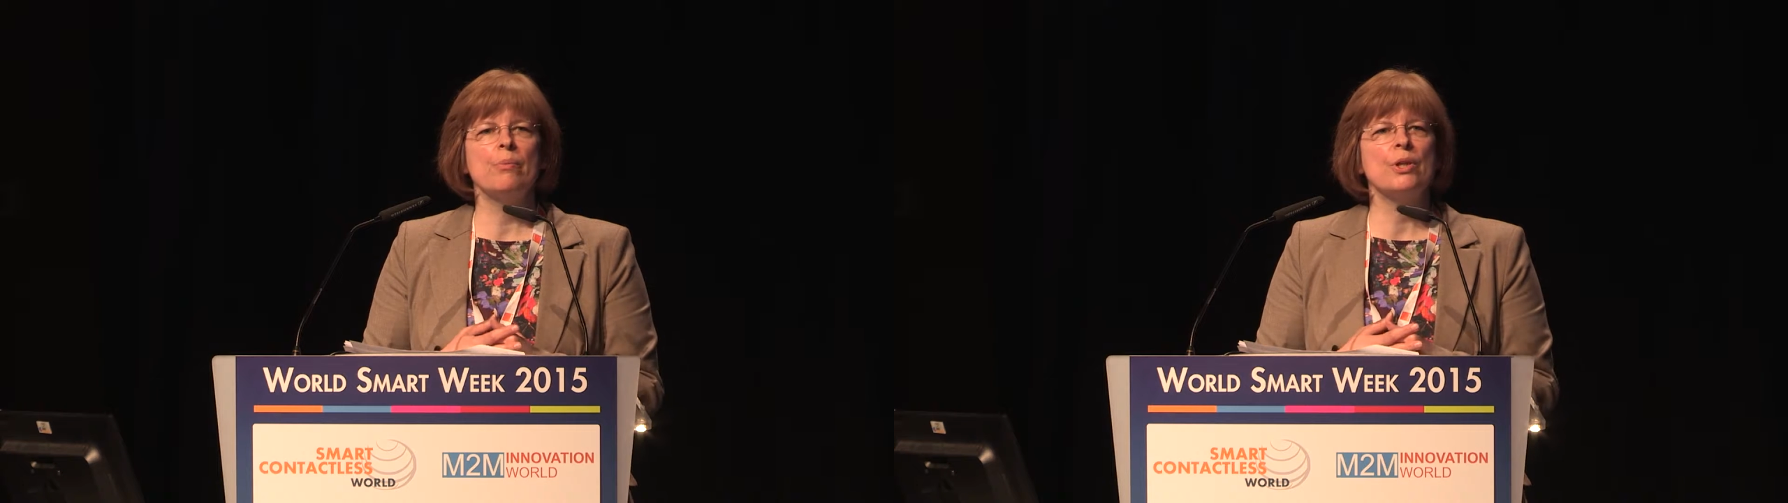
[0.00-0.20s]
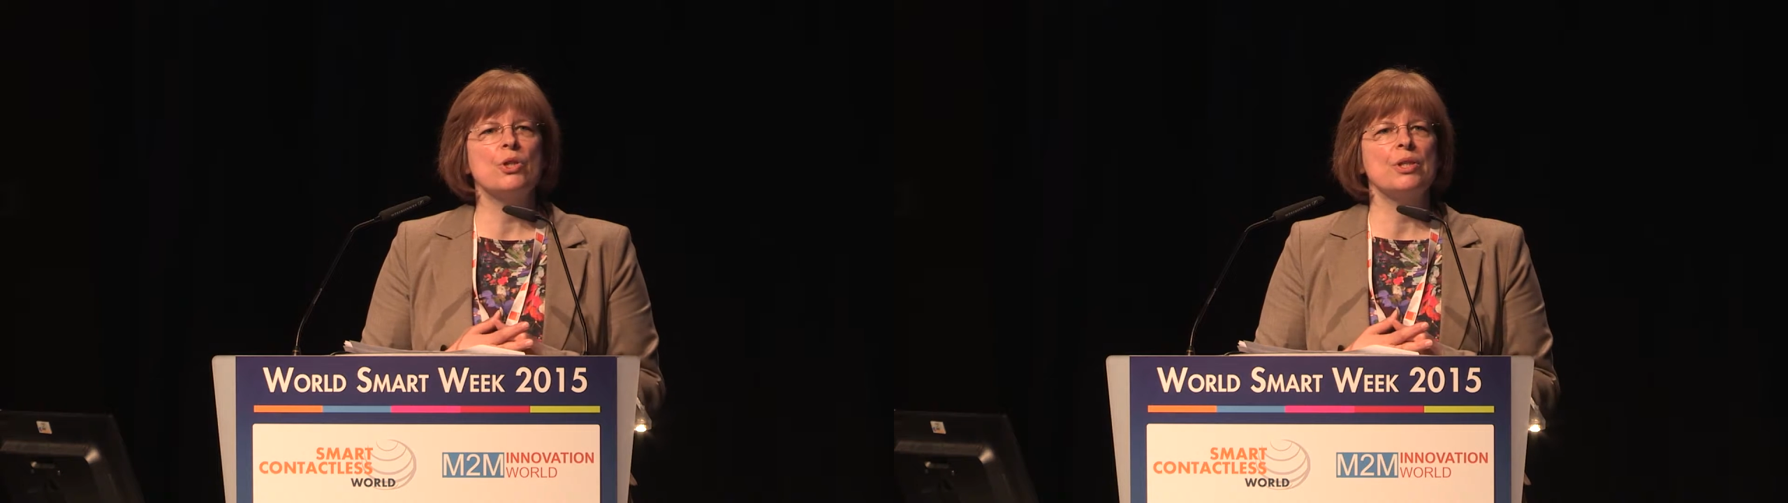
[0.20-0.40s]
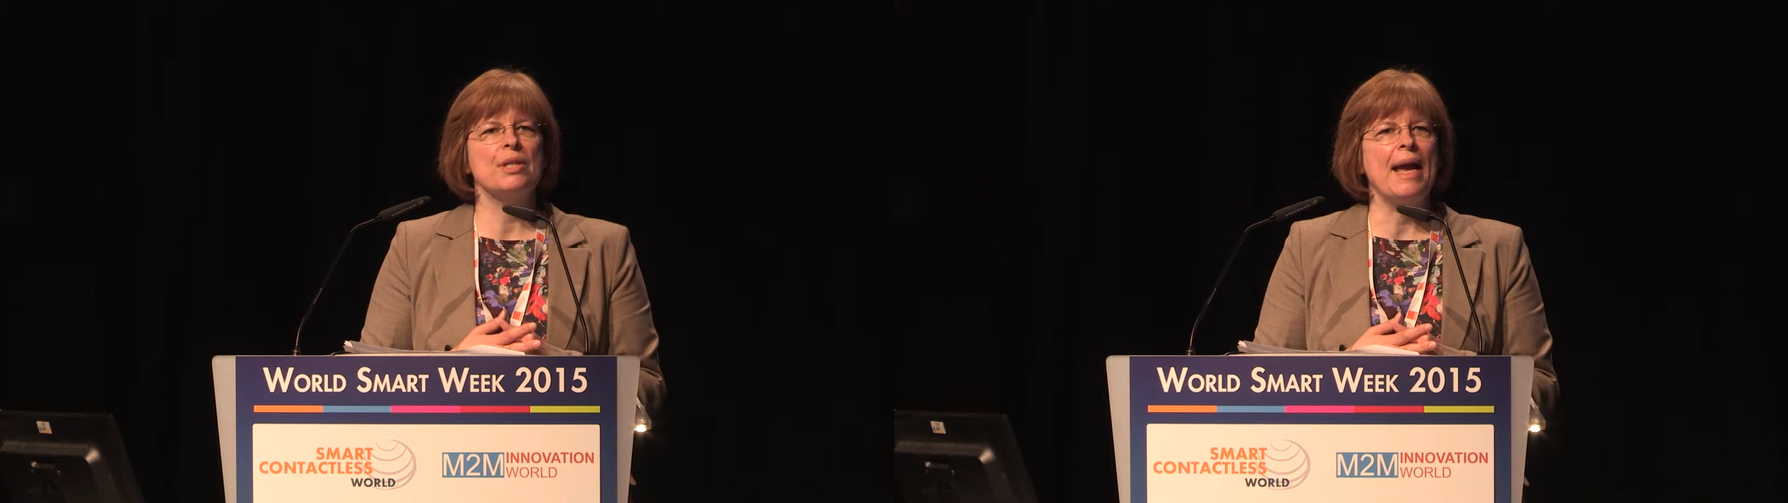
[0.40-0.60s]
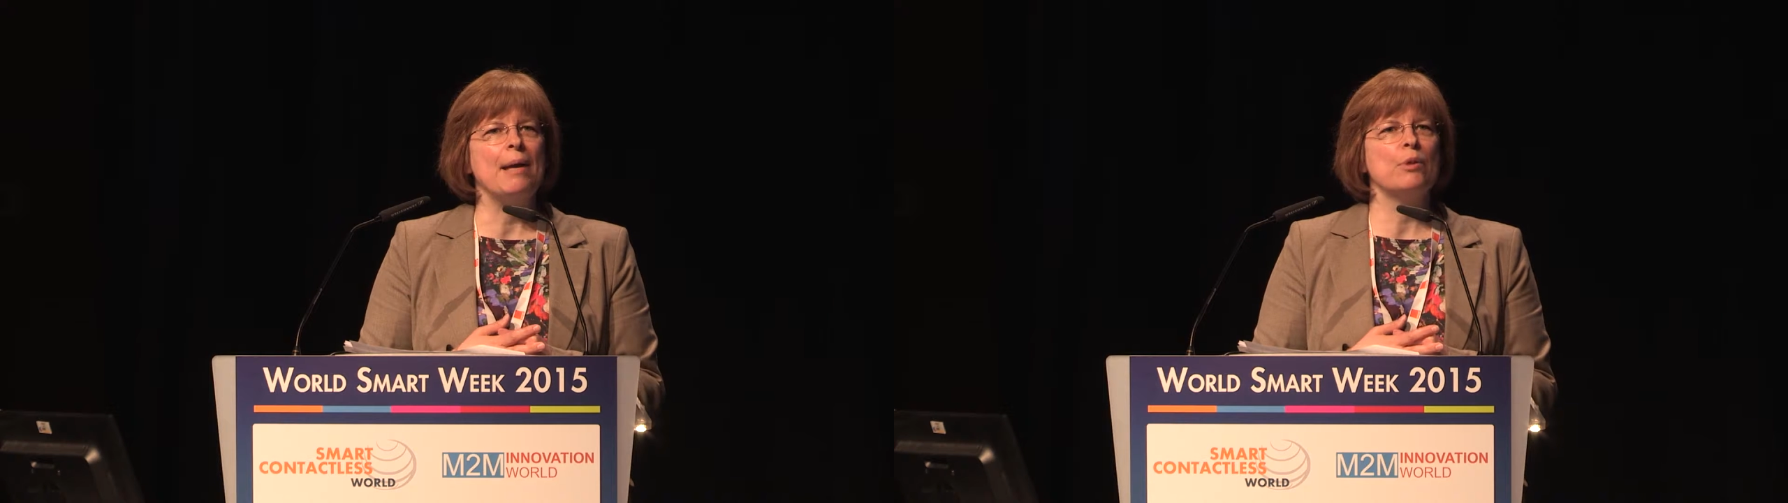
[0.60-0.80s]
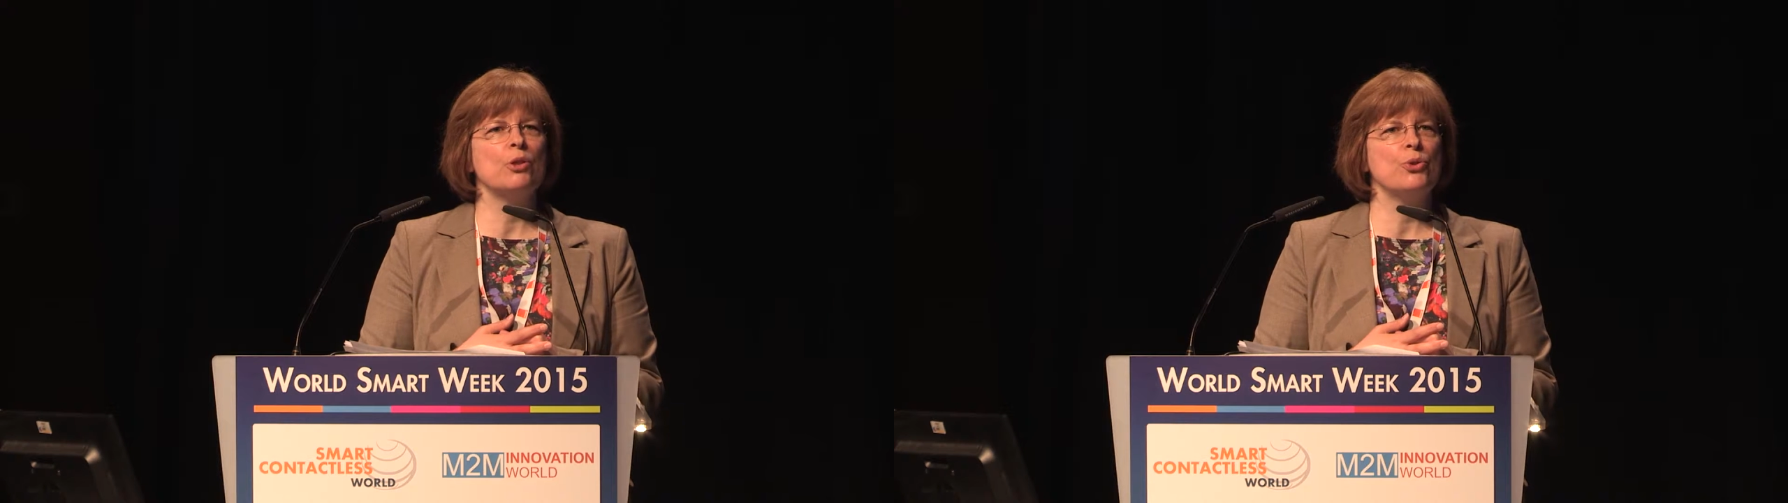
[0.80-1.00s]
which is
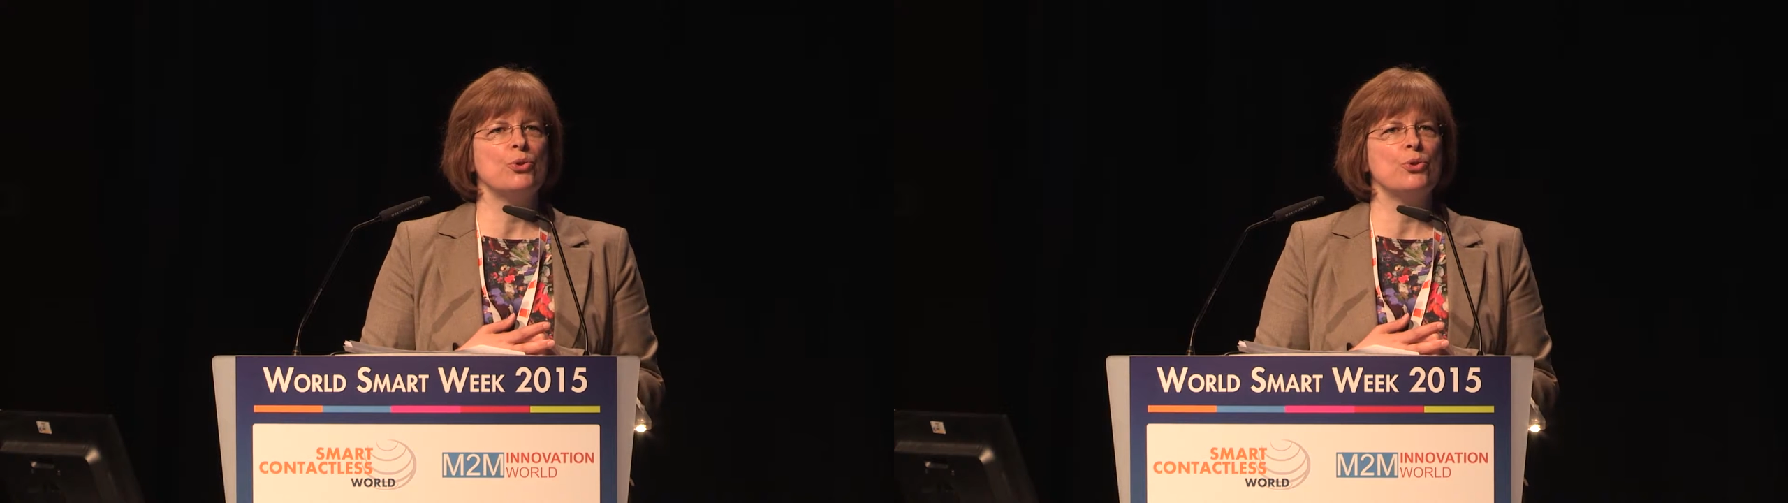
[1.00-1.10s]
able to